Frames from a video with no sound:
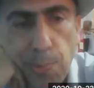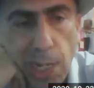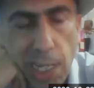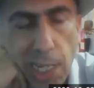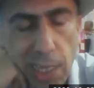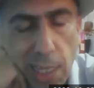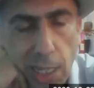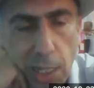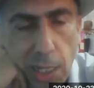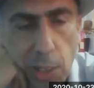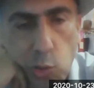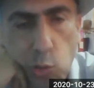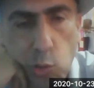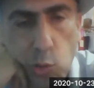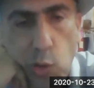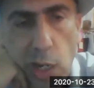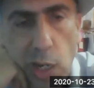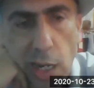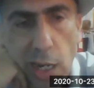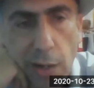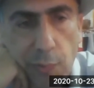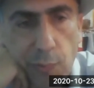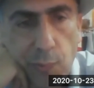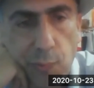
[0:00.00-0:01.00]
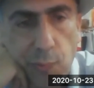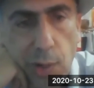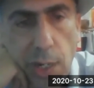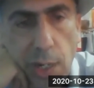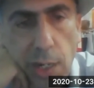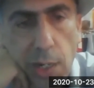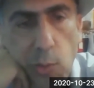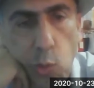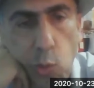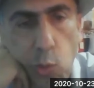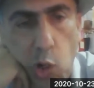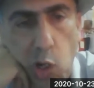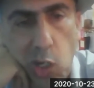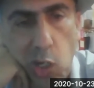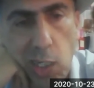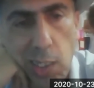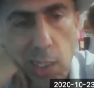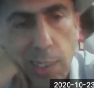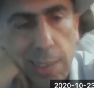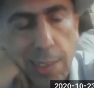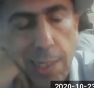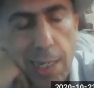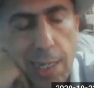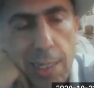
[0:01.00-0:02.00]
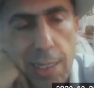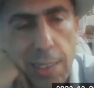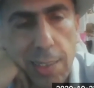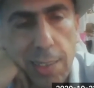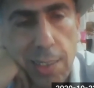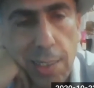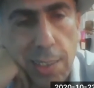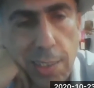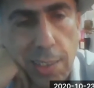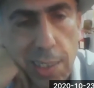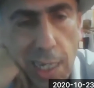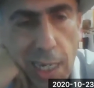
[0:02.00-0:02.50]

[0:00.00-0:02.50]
but they do have walls and